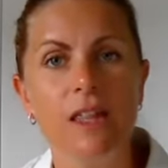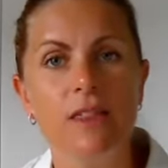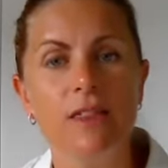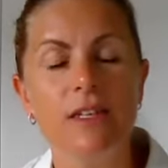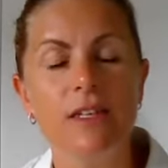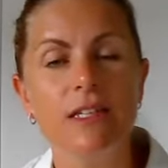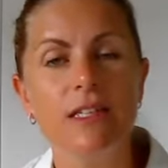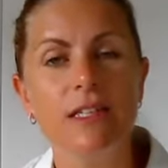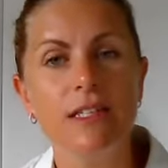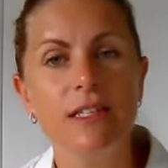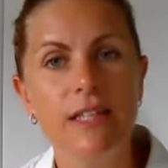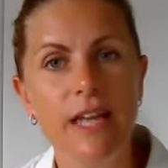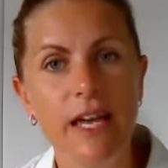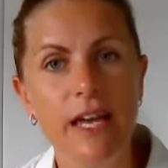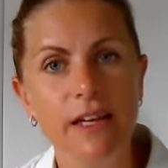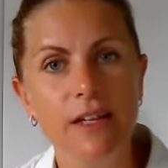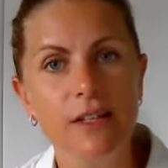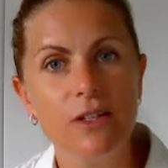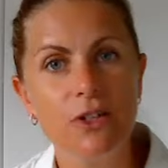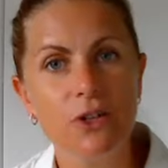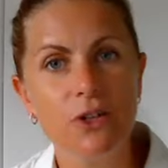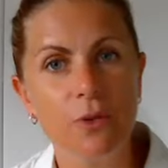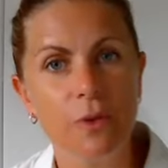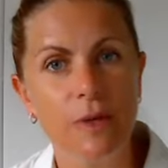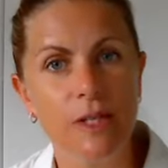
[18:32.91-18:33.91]
The
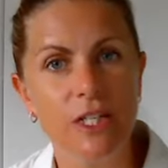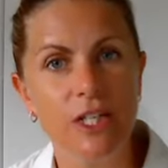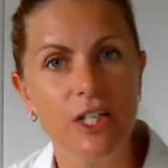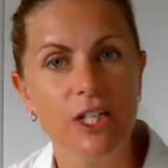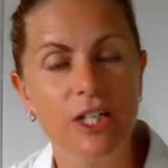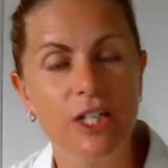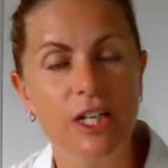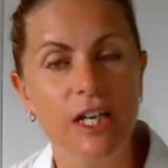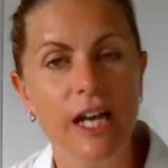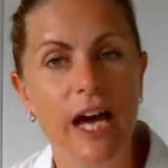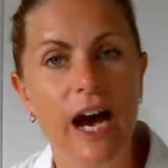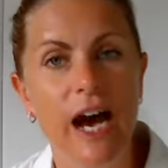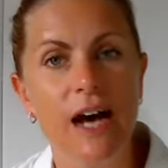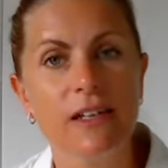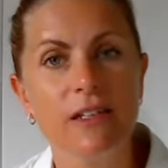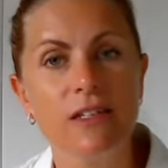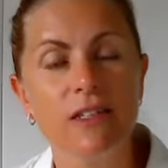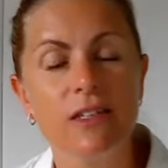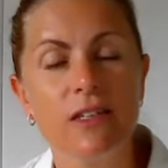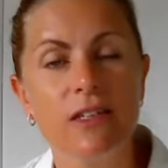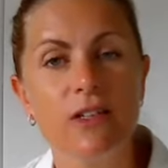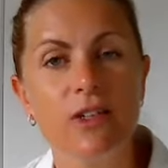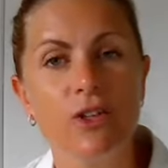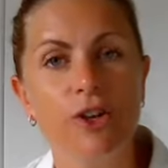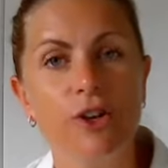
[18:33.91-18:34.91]
second question
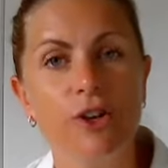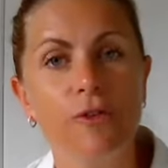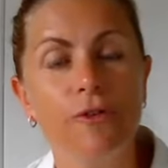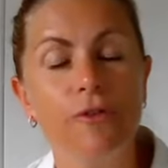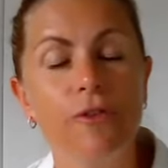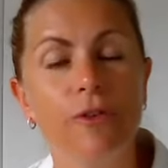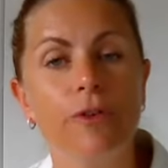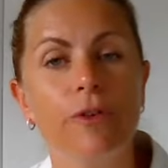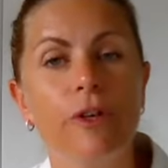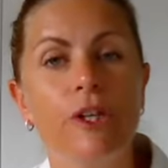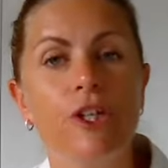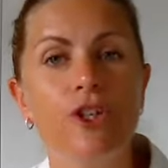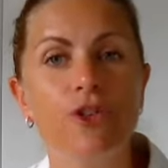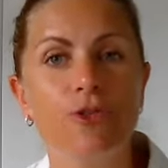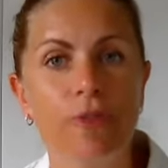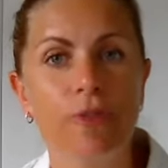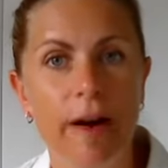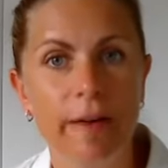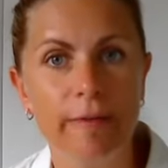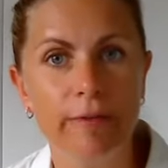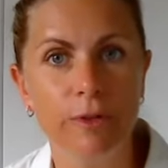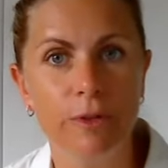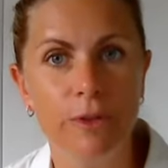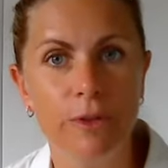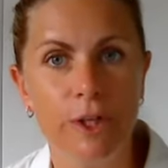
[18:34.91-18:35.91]
asks you for a
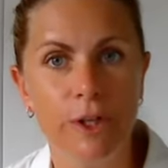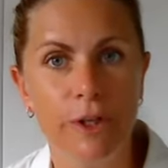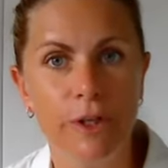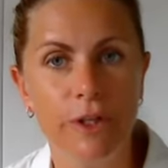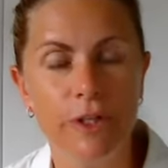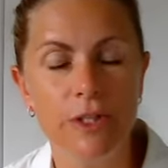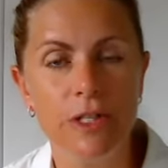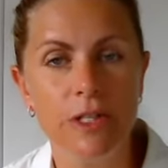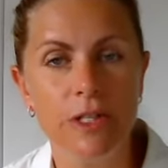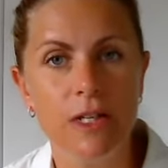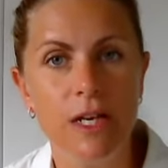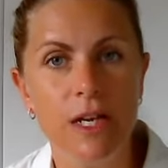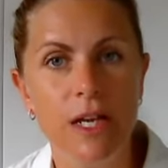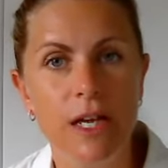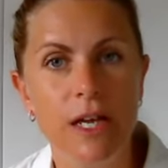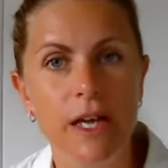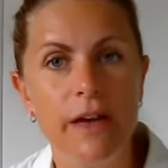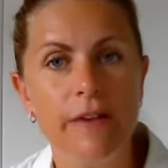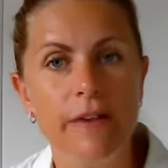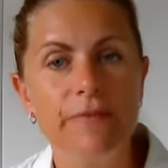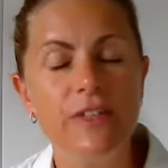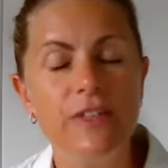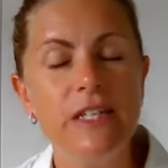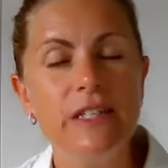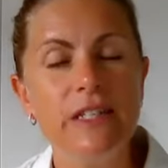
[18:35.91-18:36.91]
travel note.
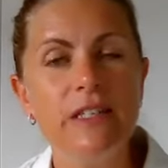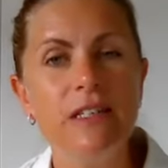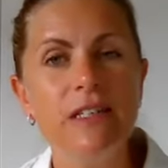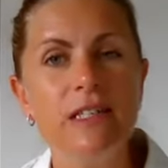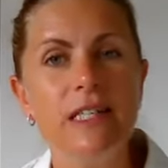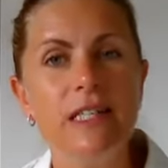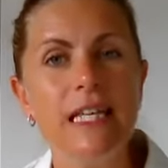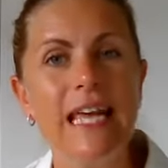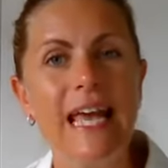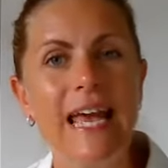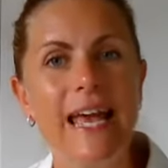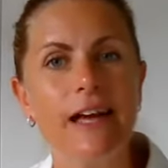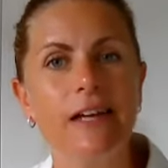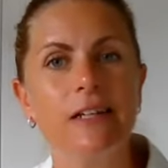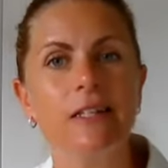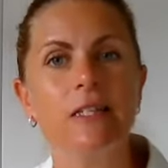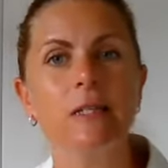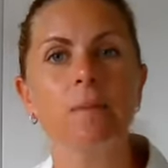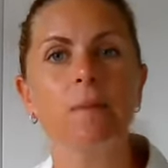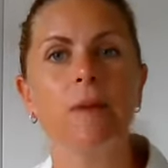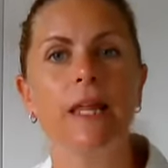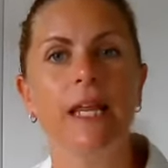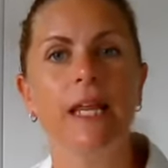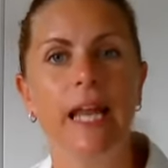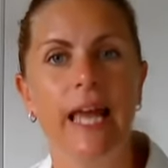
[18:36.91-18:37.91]
This is the
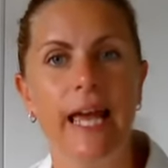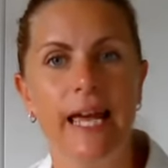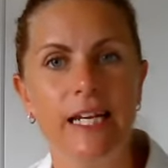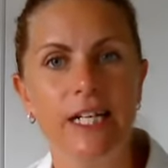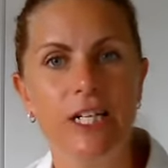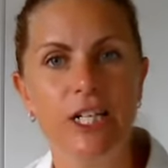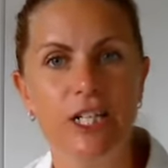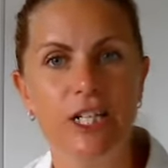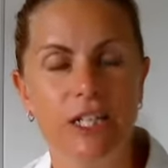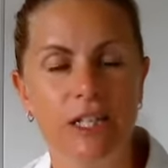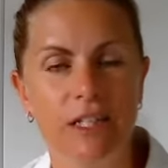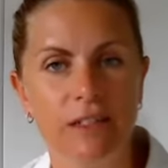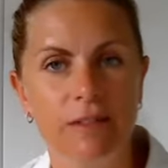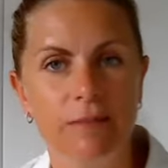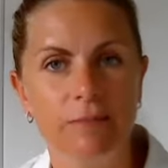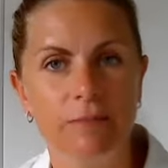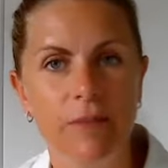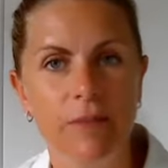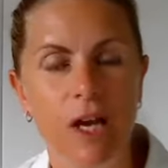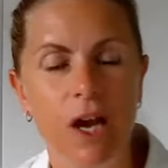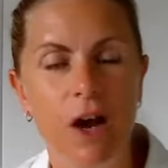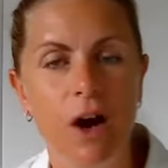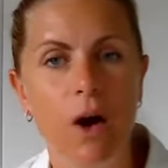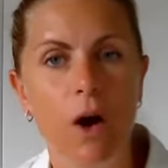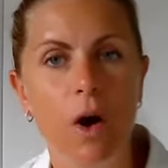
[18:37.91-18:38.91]
explanation
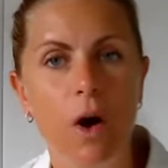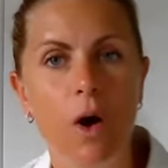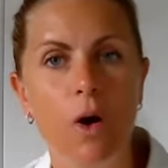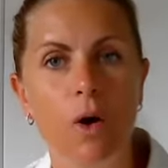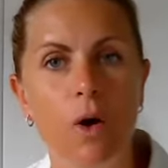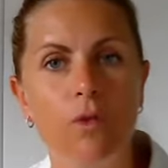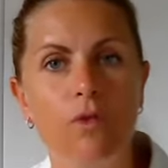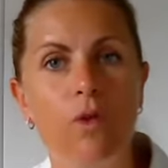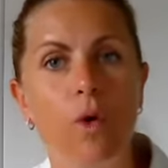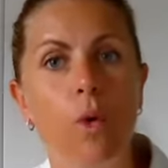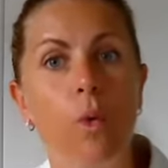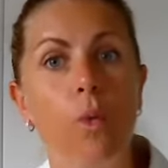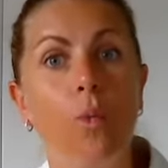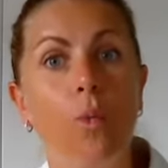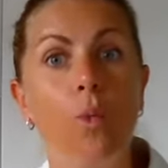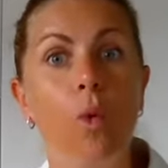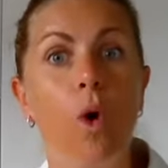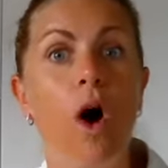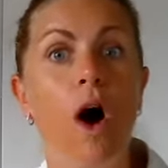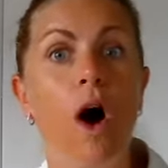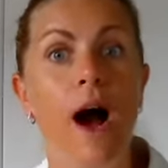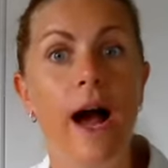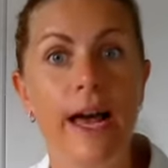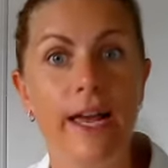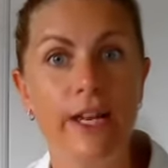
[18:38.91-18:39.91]
of
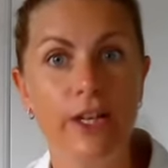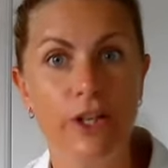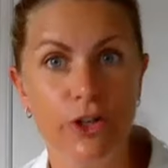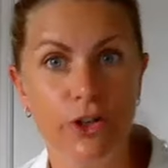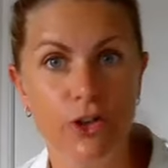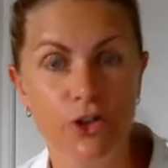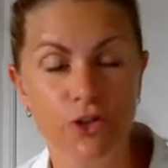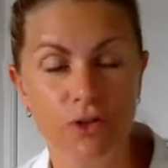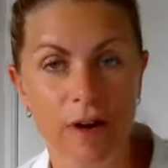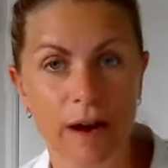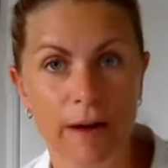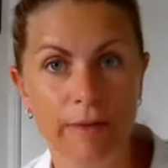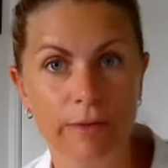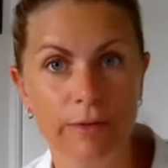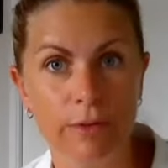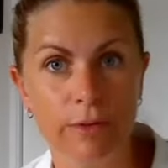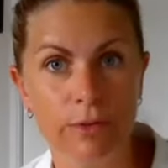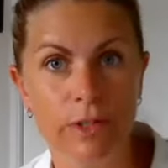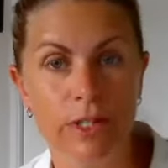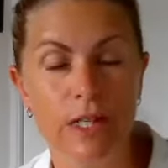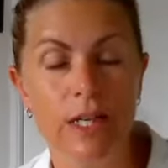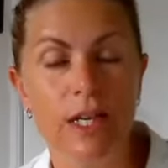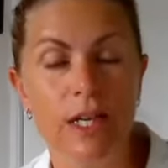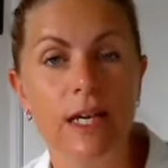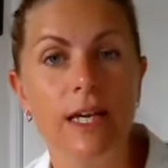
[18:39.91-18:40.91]
why you
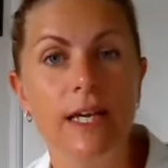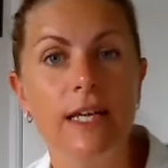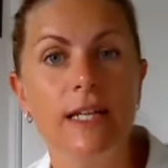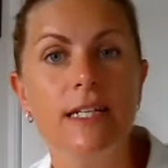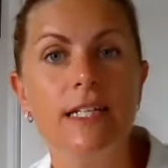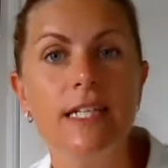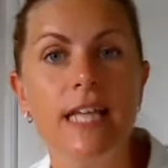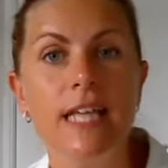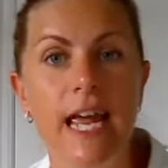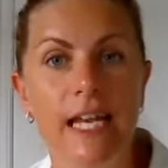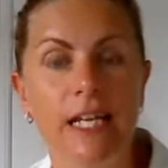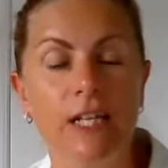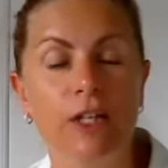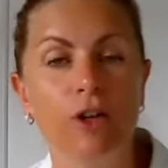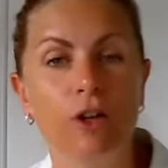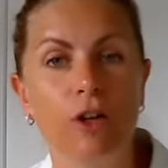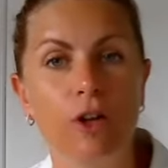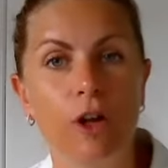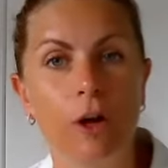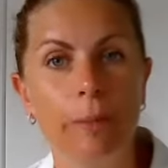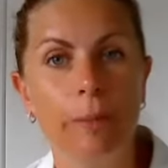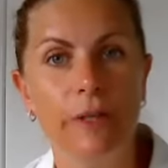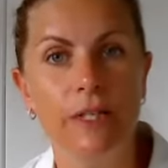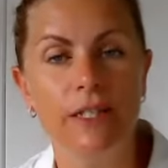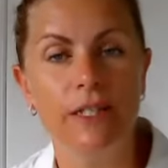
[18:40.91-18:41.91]
traveled 10
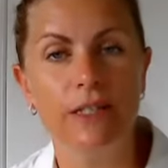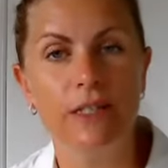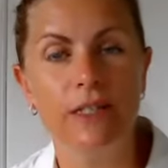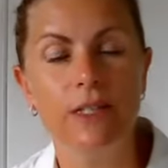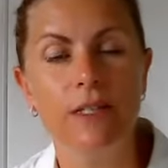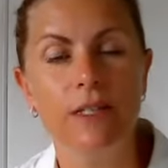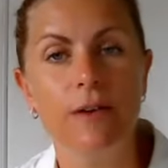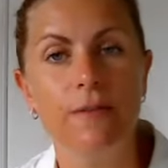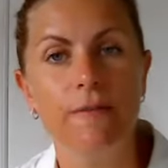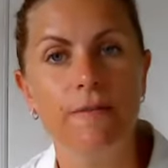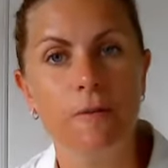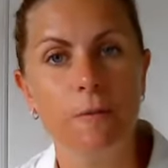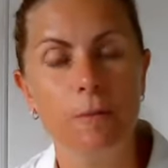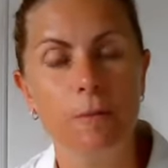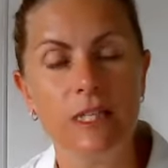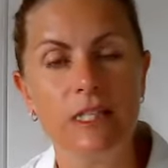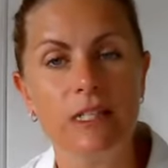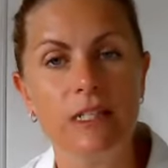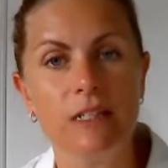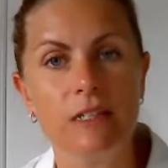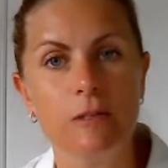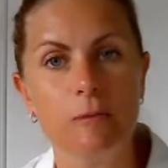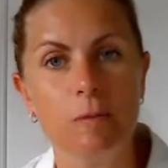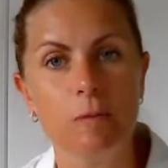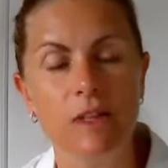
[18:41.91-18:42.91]
kilometres for
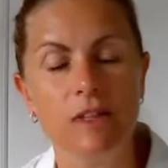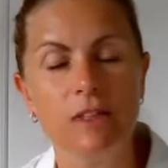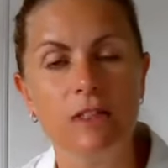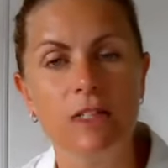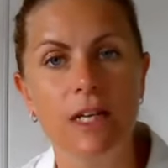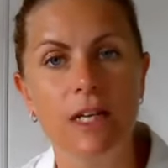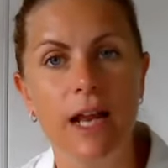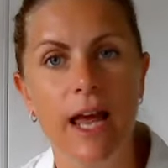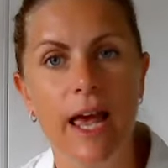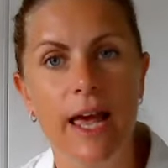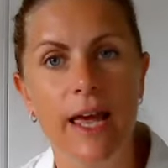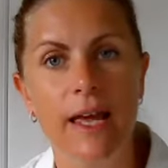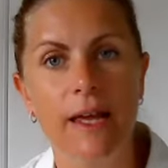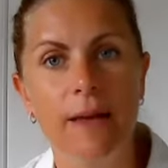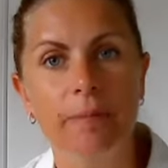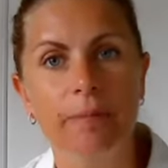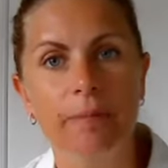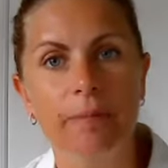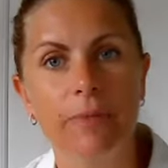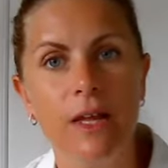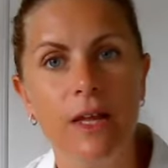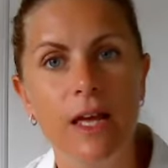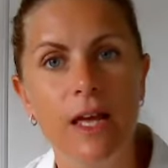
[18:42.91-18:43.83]
Mr. Smith today.